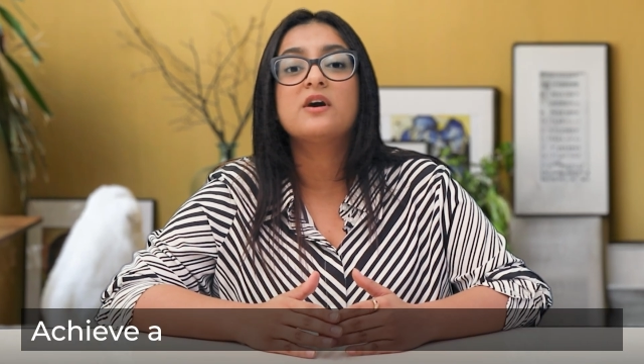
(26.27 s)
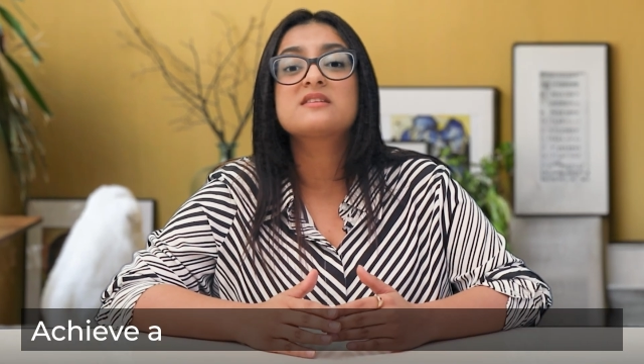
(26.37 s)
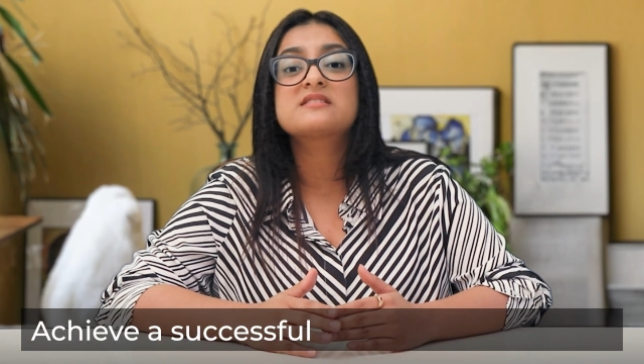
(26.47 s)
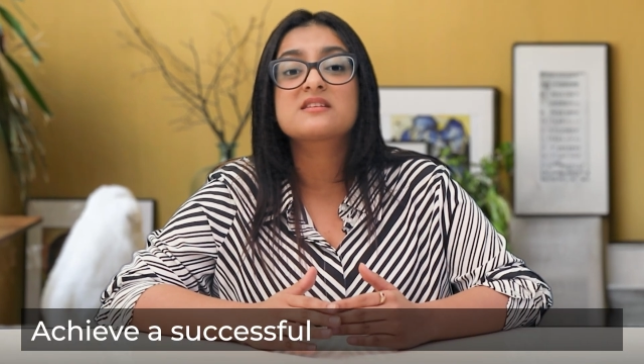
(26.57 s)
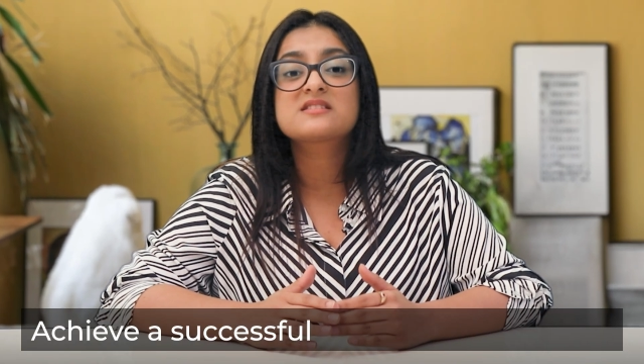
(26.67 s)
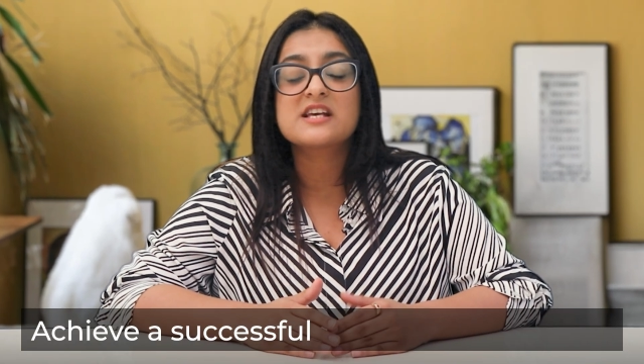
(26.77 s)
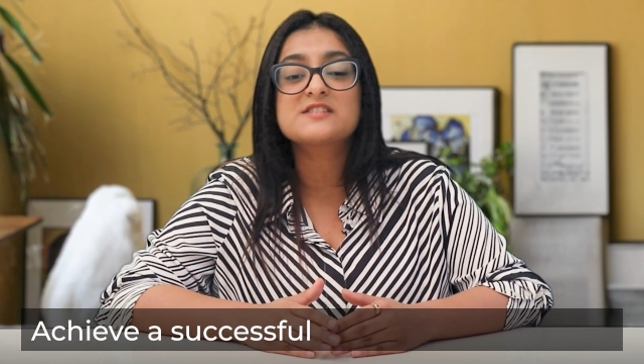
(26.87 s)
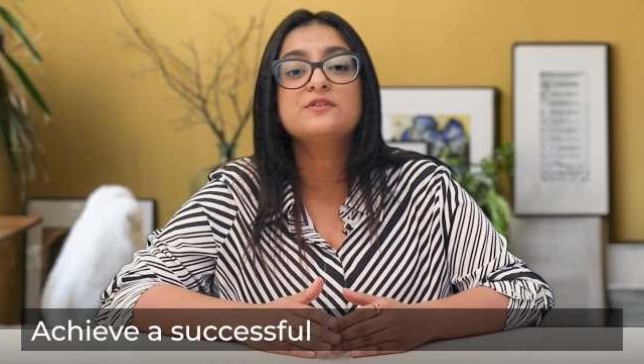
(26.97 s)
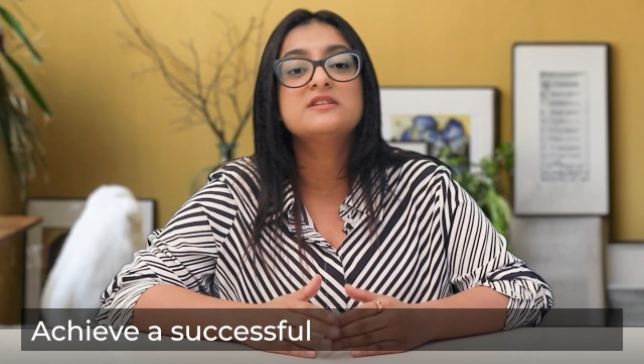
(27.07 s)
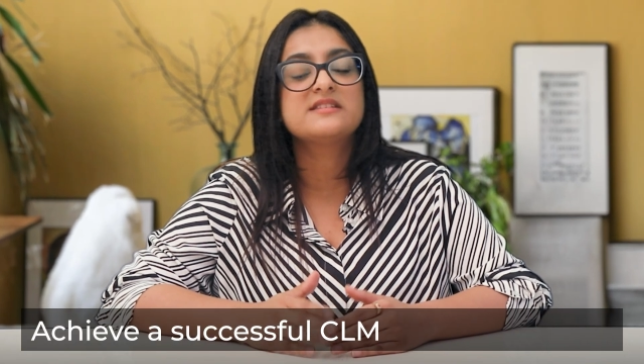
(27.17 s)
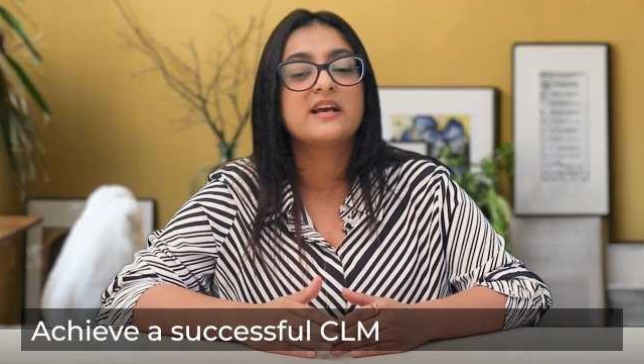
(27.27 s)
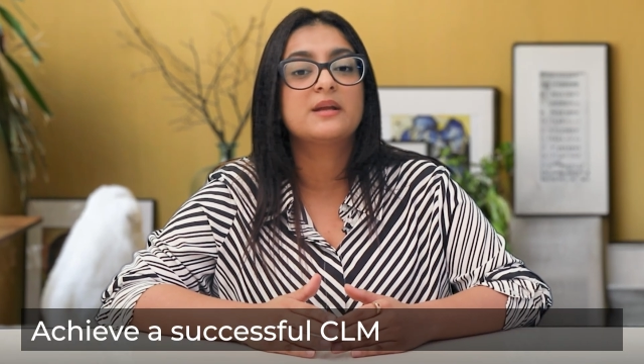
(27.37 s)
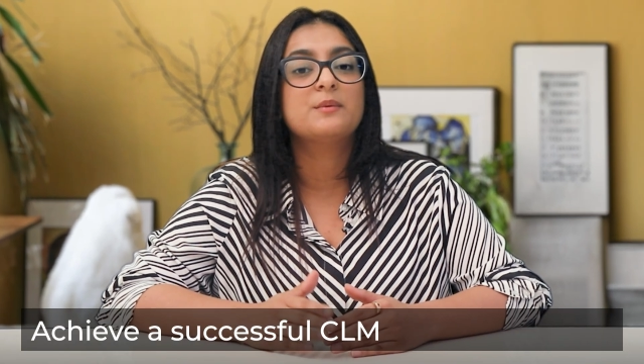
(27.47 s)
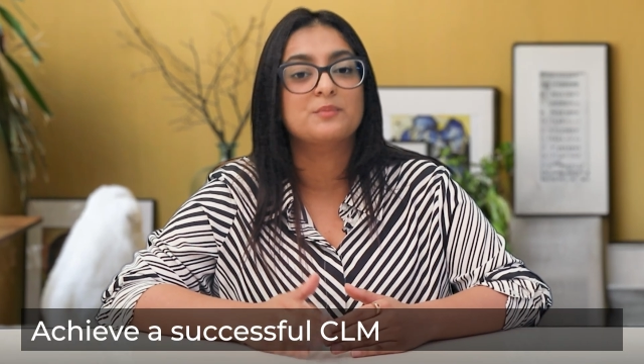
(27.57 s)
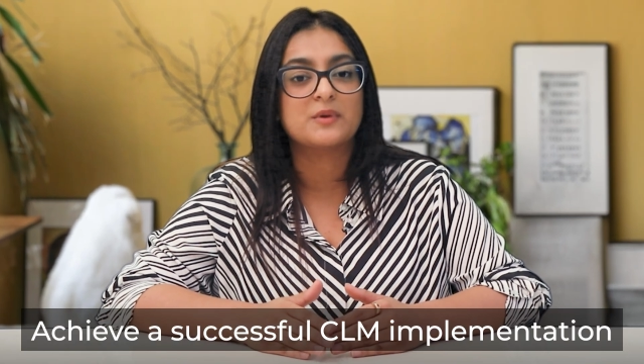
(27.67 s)
a successful
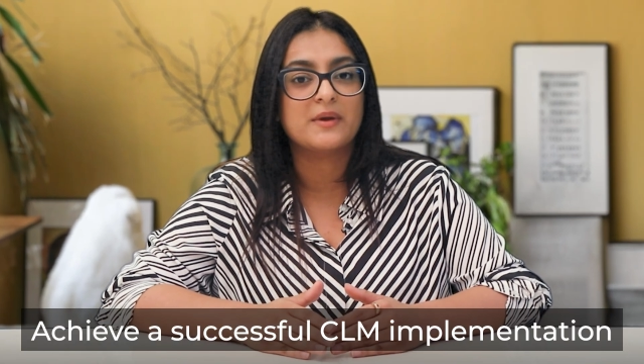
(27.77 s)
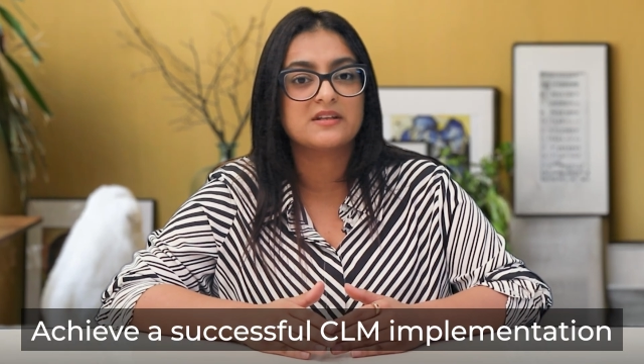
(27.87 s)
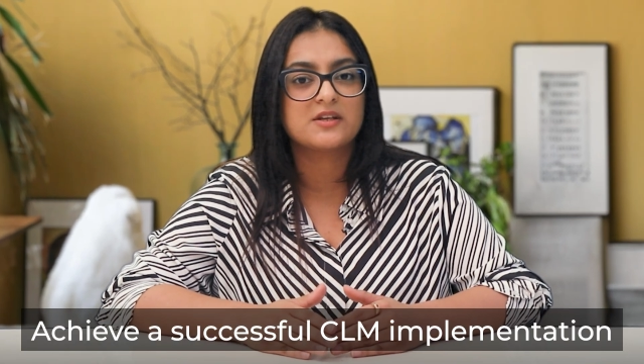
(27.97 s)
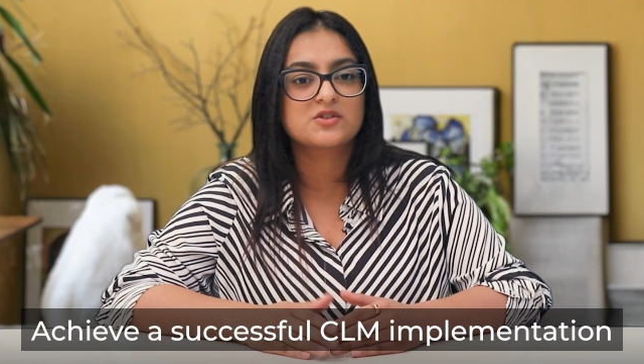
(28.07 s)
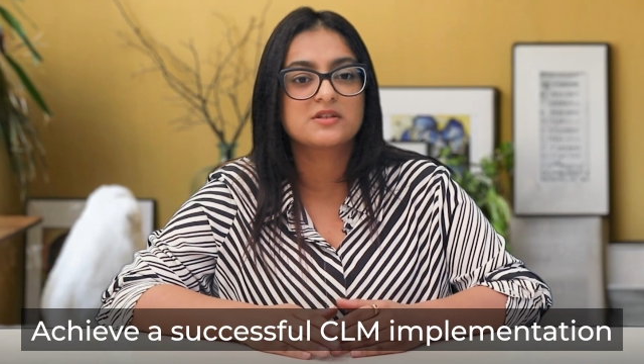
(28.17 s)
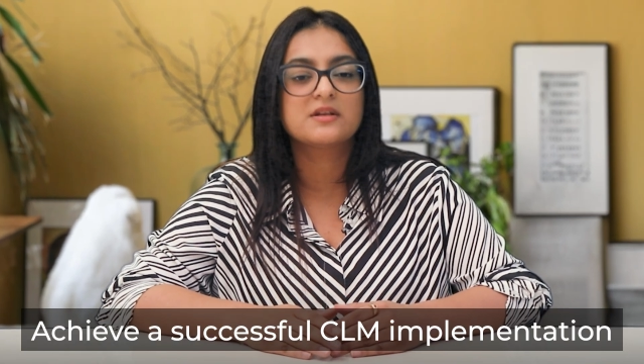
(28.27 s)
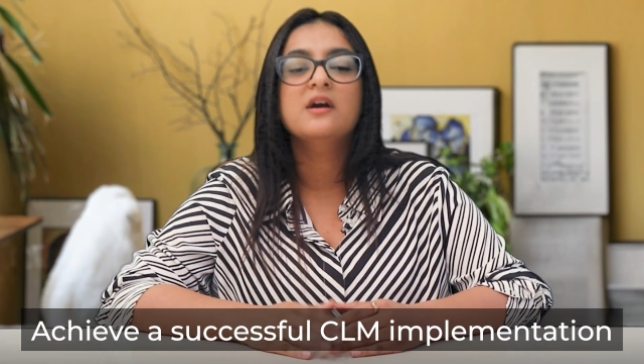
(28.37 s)
CLM implementation.